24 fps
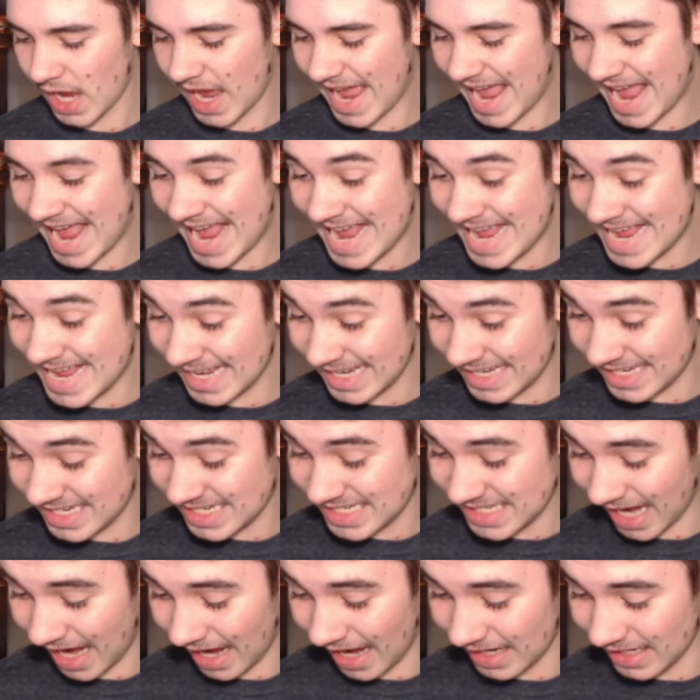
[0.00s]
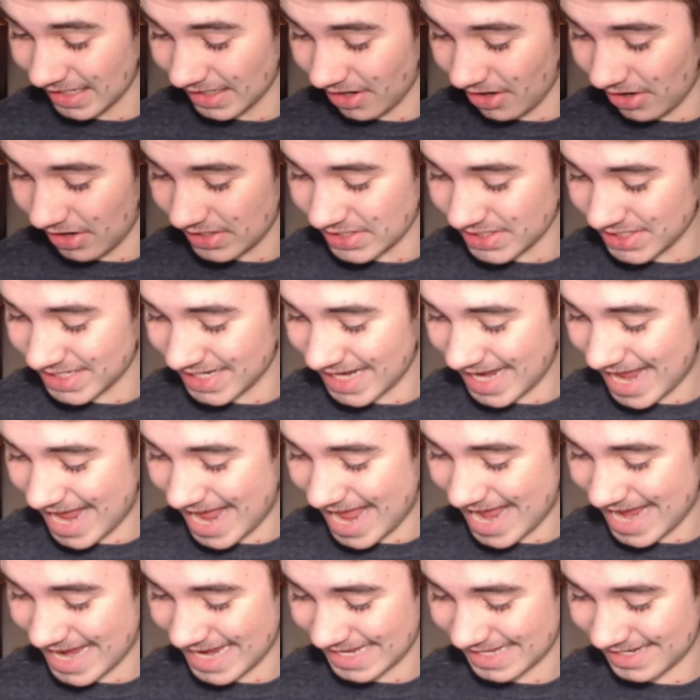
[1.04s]
Eight. I lost
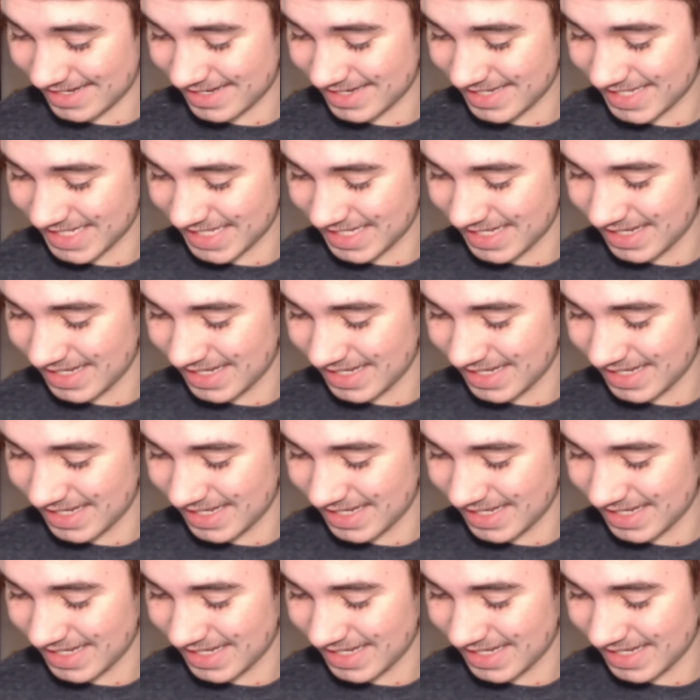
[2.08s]
eight.